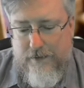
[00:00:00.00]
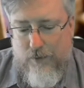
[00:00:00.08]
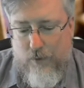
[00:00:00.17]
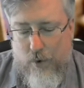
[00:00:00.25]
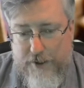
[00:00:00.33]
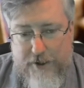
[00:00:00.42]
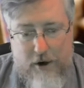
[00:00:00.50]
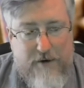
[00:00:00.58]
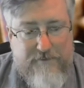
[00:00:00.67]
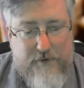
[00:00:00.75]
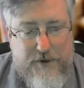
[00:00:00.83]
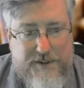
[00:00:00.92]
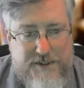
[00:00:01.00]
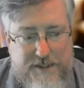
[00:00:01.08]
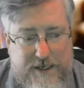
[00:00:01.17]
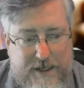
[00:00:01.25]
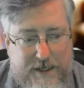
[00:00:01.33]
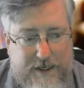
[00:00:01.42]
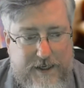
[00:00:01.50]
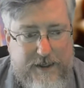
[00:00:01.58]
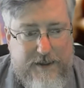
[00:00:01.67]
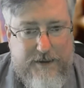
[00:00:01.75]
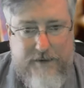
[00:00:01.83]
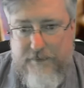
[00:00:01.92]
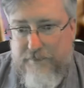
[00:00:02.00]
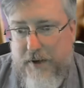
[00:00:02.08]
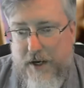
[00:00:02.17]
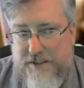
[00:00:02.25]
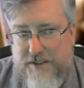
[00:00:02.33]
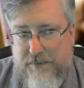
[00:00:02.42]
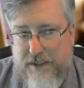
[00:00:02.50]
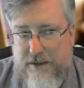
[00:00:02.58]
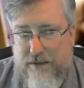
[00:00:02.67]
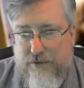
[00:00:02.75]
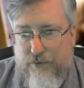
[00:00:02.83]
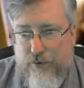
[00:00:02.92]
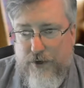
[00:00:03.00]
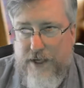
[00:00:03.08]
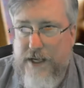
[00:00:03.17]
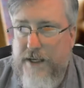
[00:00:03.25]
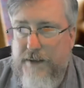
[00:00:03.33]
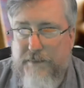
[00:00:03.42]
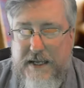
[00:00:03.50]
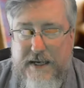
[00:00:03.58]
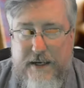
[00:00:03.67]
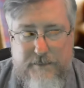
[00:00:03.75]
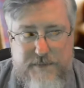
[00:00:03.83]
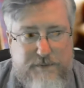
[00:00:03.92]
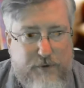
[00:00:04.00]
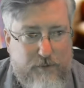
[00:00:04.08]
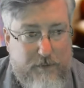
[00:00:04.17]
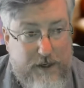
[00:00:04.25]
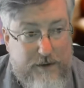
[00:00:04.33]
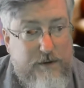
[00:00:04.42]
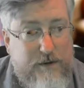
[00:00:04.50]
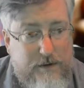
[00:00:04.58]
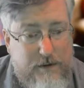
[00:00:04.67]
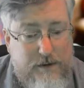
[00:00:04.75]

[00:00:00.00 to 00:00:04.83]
one conference and possibly 3 meetups per month.